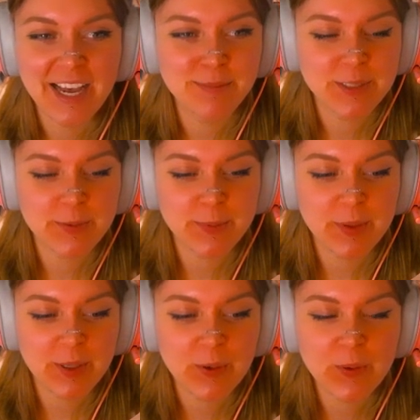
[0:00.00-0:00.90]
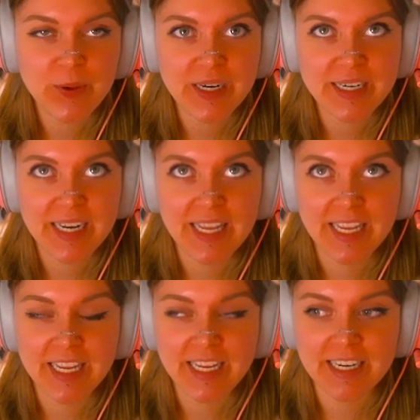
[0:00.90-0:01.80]
So we'll put corn
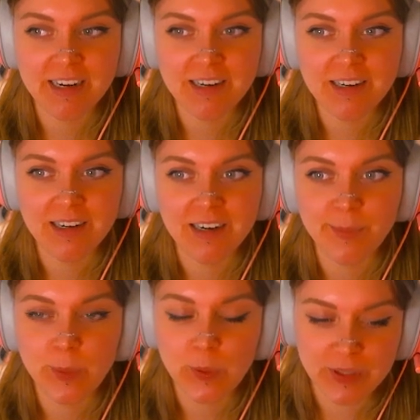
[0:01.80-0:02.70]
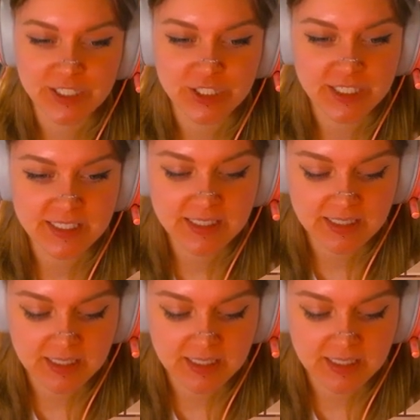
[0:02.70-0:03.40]
in our porridges.